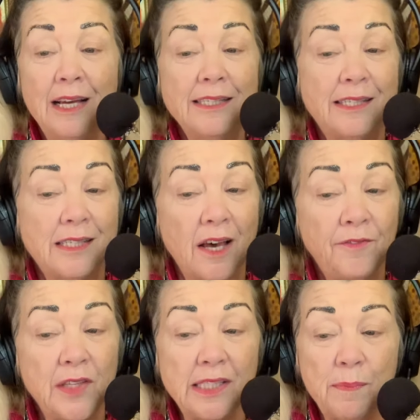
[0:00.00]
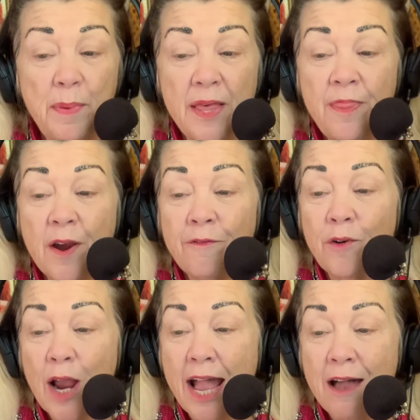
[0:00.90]
stuff that's been there
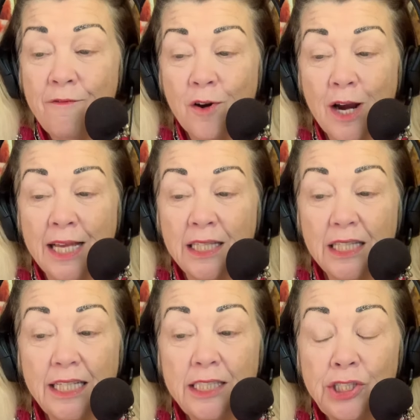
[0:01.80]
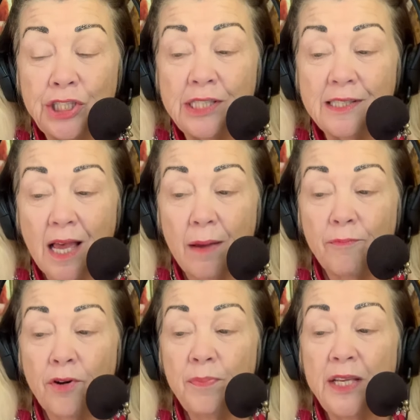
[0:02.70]
forever and leaches up
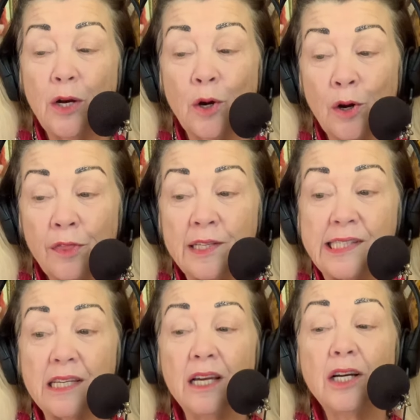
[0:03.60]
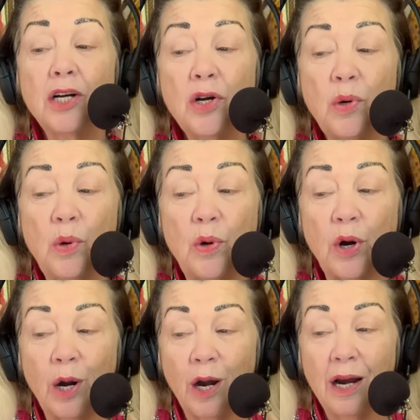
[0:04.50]
from the earth's
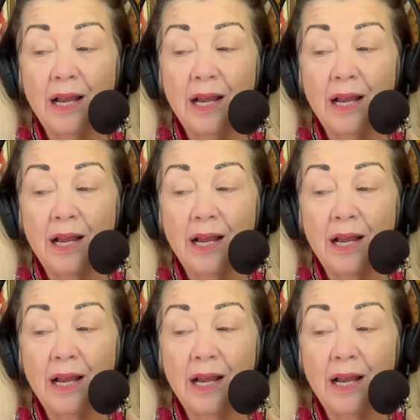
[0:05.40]
core.